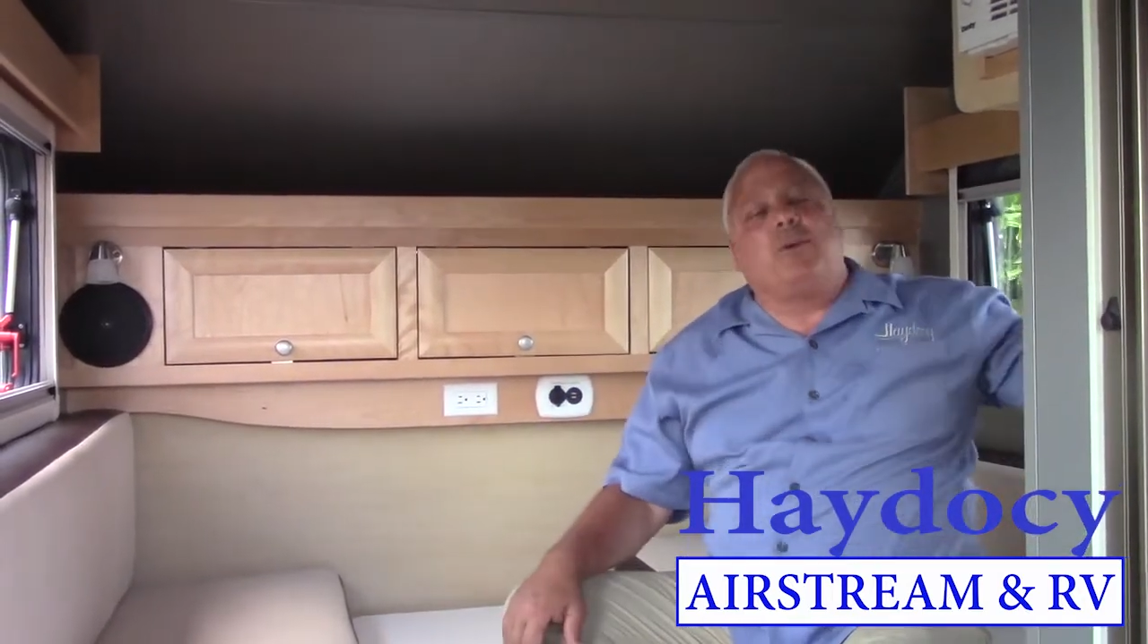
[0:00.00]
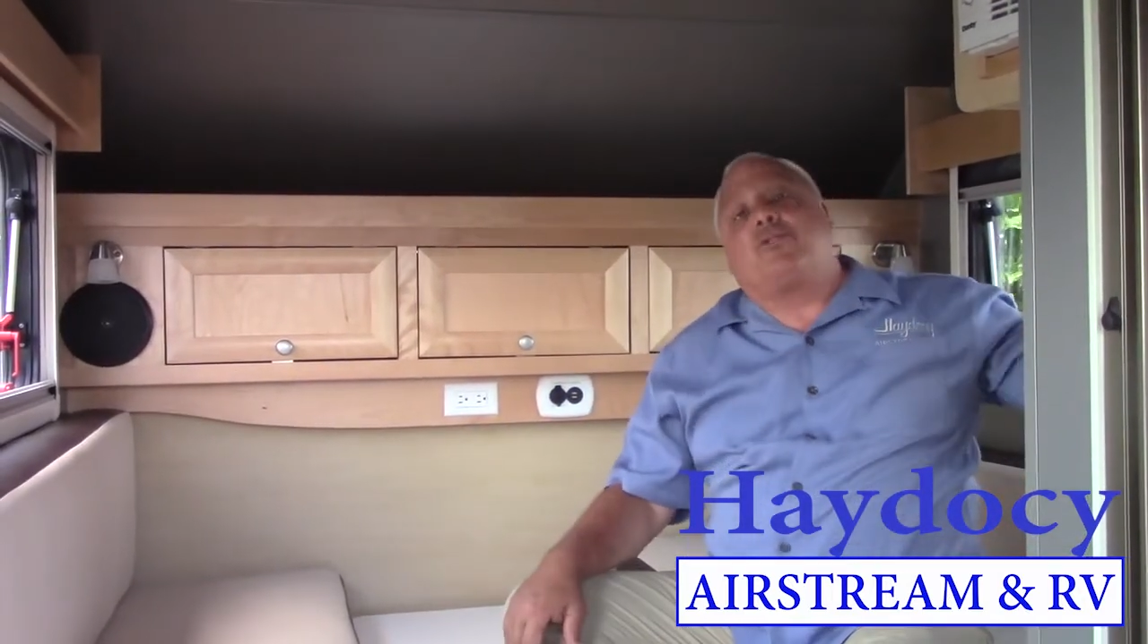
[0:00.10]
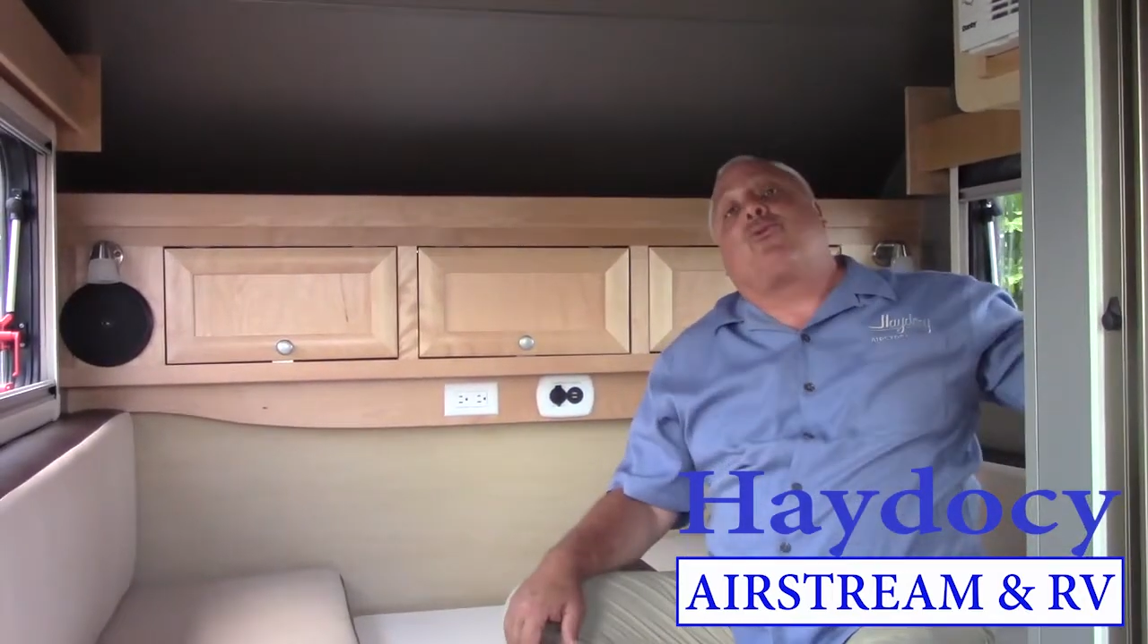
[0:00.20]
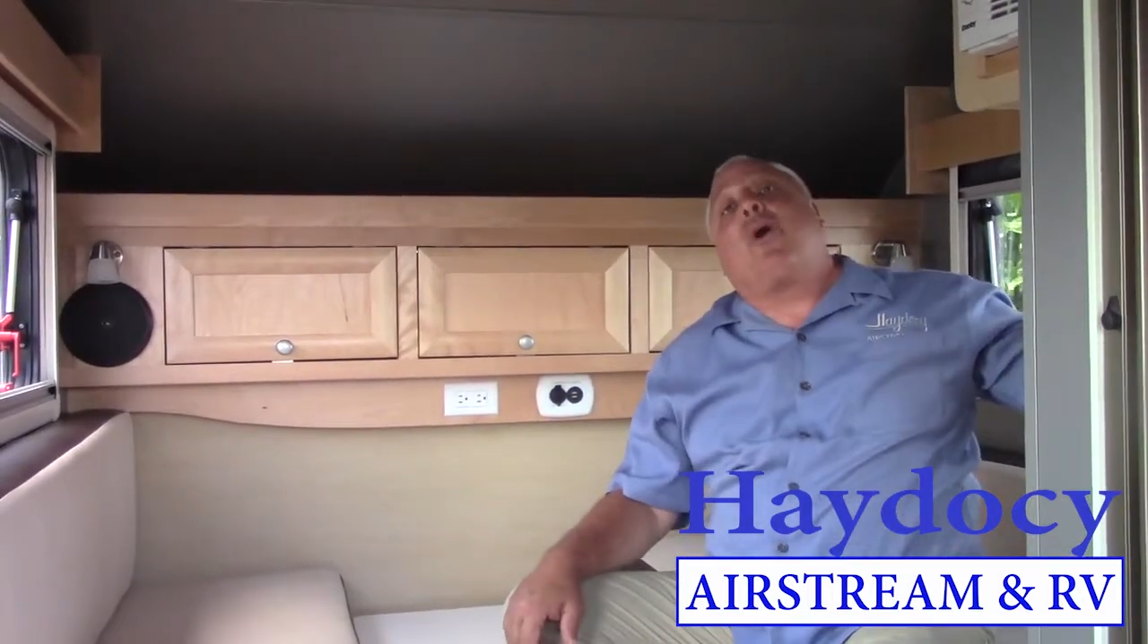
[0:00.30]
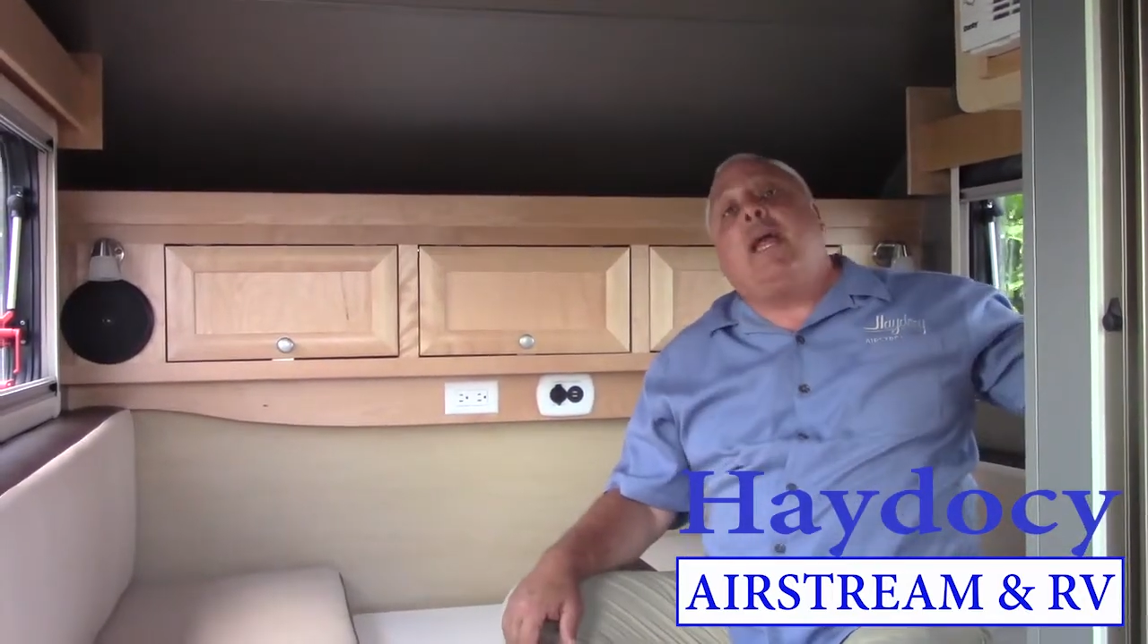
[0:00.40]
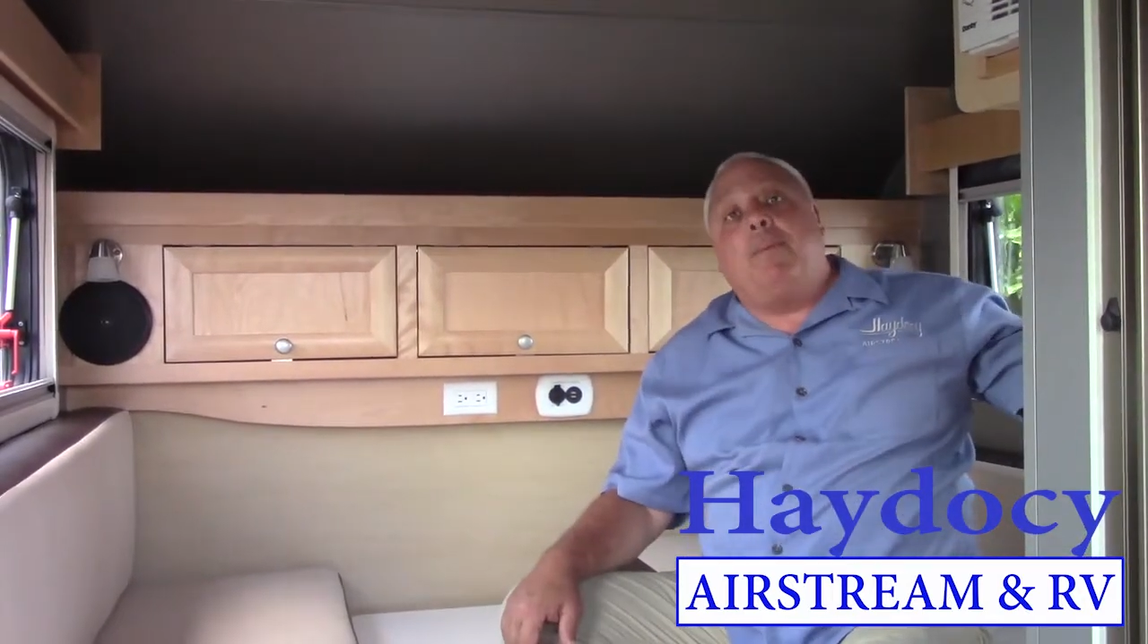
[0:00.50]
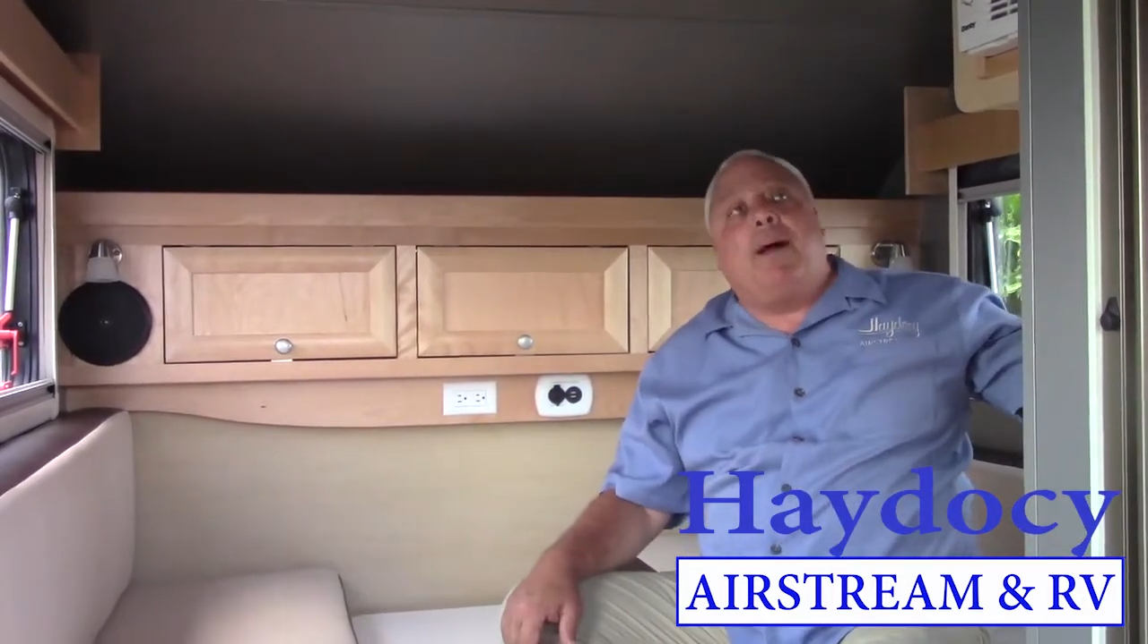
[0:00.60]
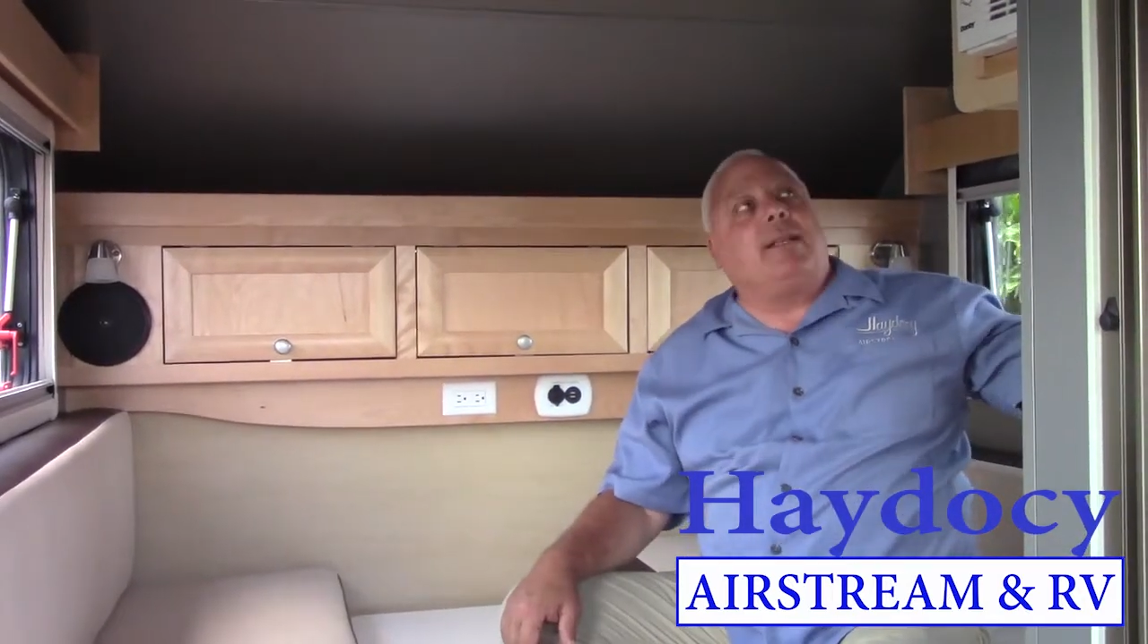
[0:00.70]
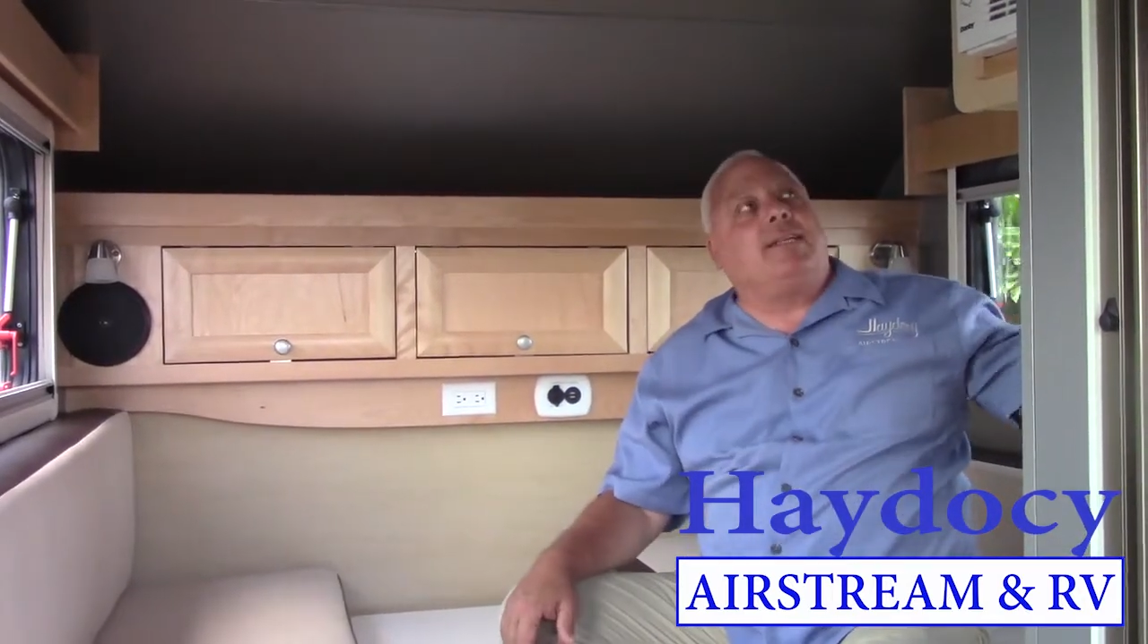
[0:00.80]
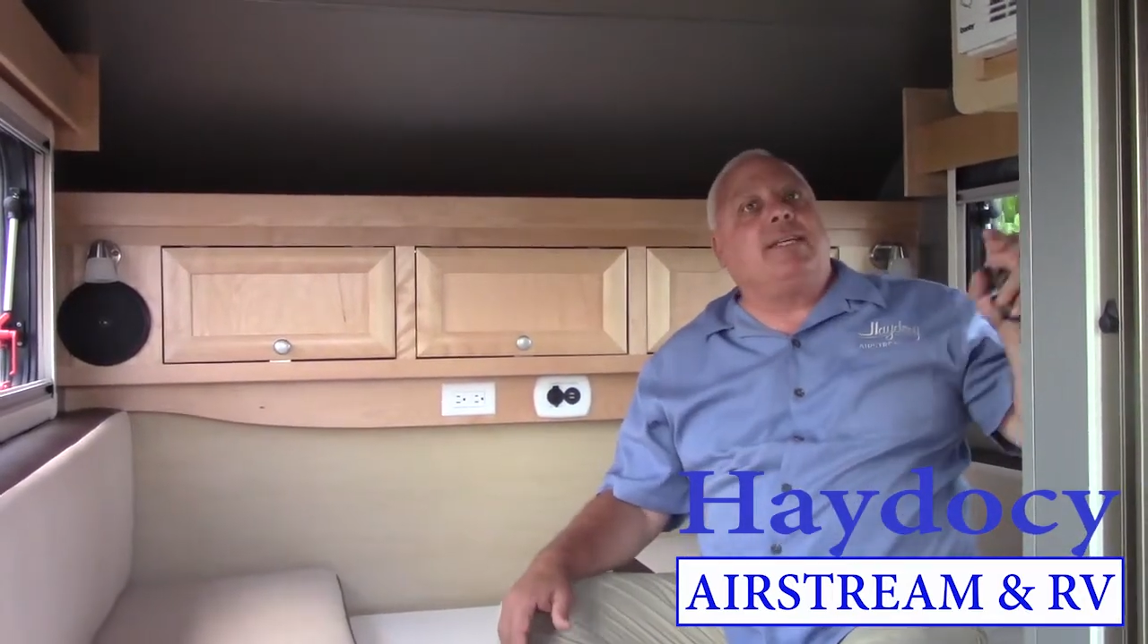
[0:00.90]
What's great
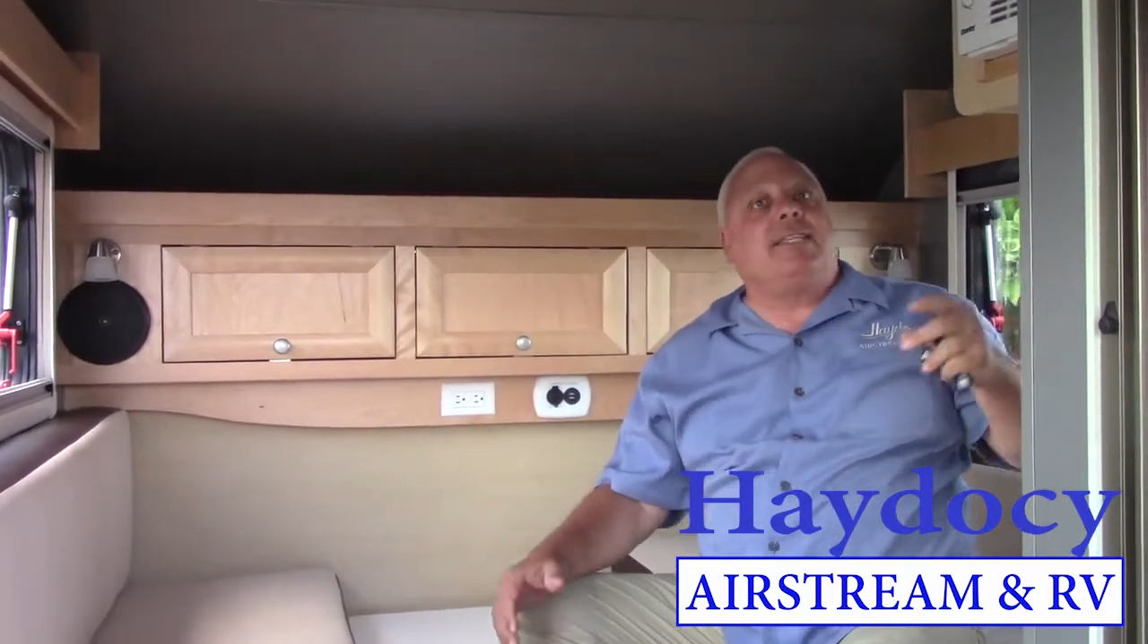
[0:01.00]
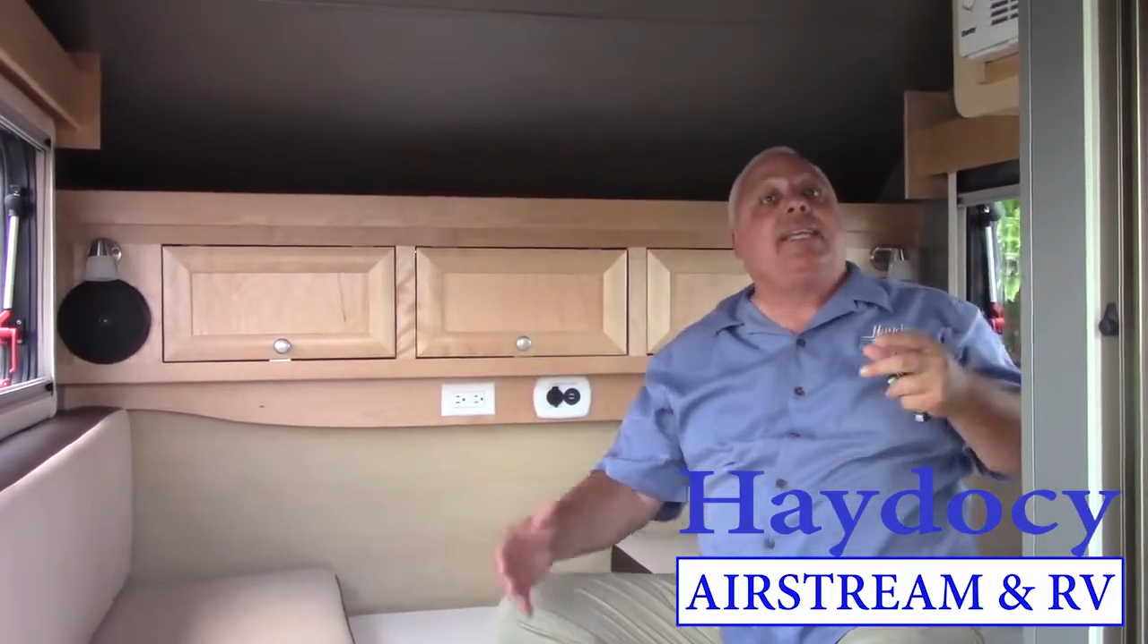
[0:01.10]
about this,